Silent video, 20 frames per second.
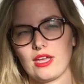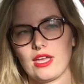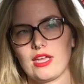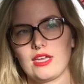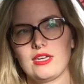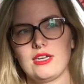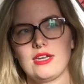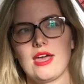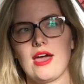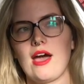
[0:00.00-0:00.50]

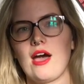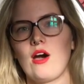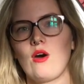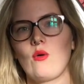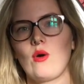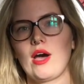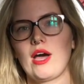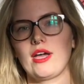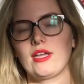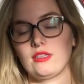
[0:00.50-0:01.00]
And
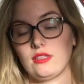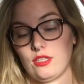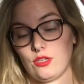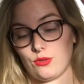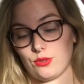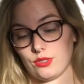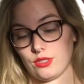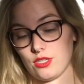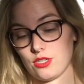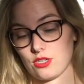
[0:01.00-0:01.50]
now I
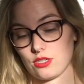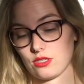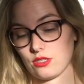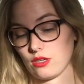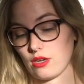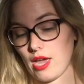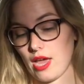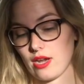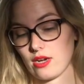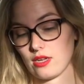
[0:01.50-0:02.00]
literally just
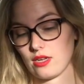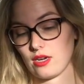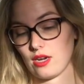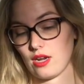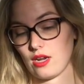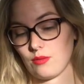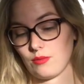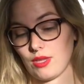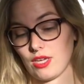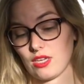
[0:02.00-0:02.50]
look at it
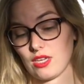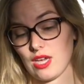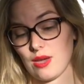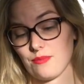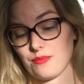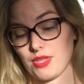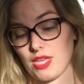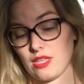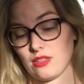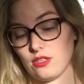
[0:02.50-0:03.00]
and I'm like,
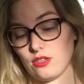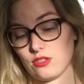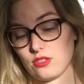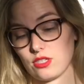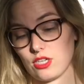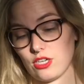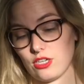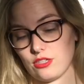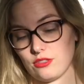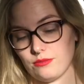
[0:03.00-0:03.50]
yep, that looks
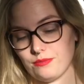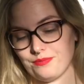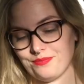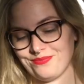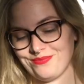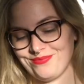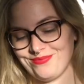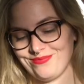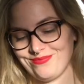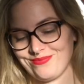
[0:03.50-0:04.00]
good.
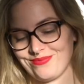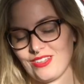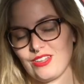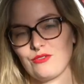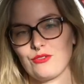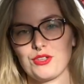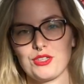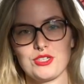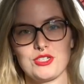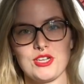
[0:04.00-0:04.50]

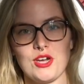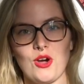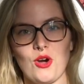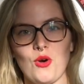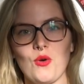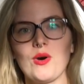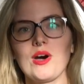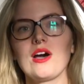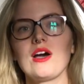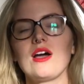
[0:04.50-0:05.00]
For the
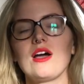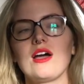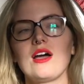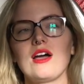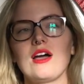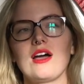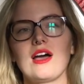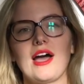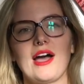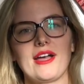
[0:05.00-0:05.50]
toe,
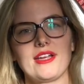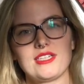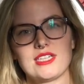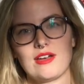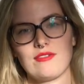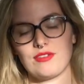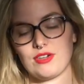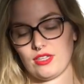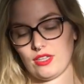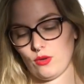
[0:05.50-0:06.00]
I
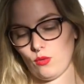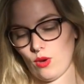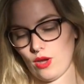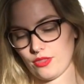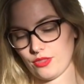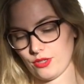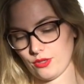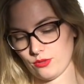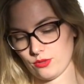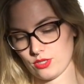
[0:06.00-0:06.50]
definitely
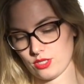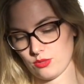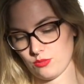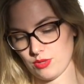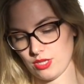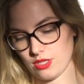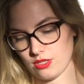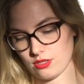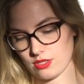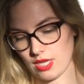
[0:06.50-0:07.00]
want those to
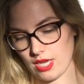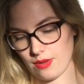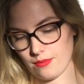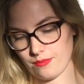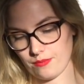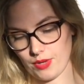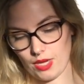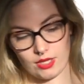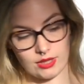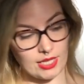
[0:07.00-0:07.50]
be the same.
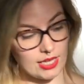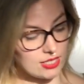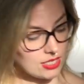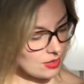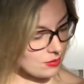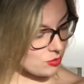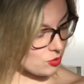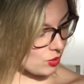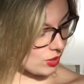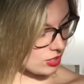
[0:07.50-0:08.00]
Unless
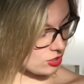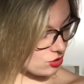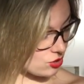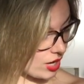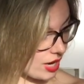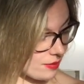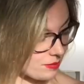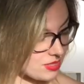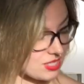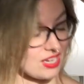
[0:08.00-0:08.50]
I'm doing
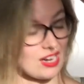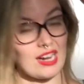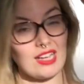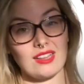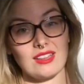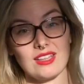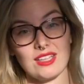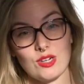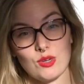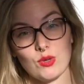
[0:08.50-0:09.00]
stripes, then
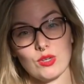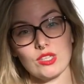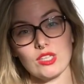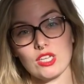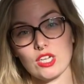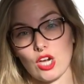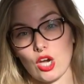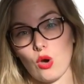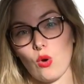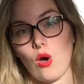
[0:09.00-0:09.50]
I
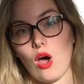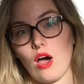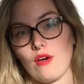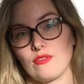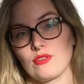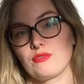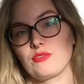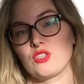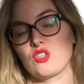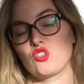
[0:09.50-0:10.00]
literally go
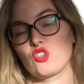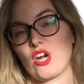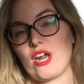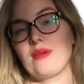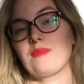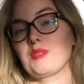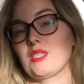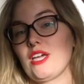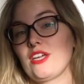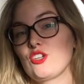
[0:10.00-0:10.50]
off of the
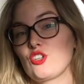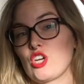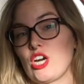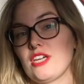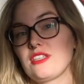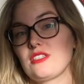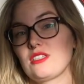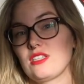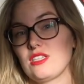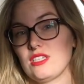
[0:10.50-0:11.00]
stripes. I
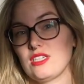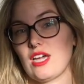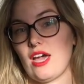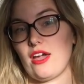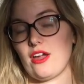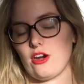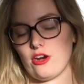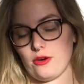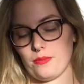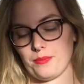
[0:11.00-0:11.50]
trust the
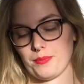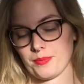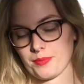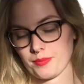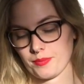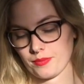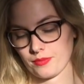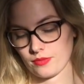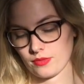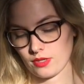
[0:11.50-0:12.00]
dyer.
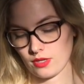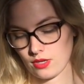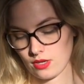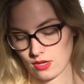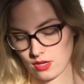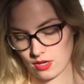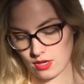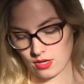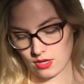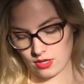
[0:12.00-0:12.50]

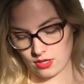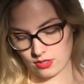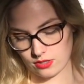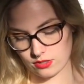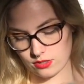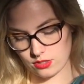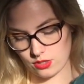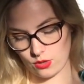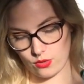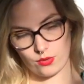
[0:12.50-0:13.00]

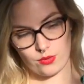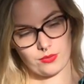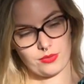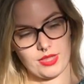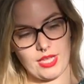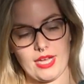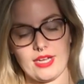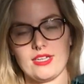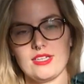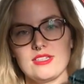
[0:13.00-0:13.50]
So
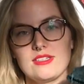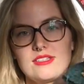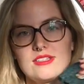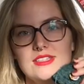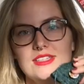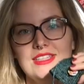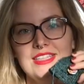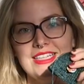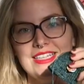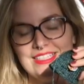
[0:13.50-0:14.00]
that
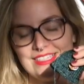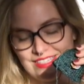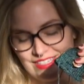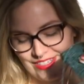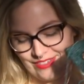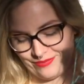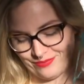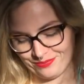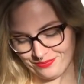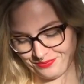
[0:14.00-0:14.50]
is
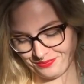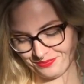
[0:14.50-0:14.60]
this.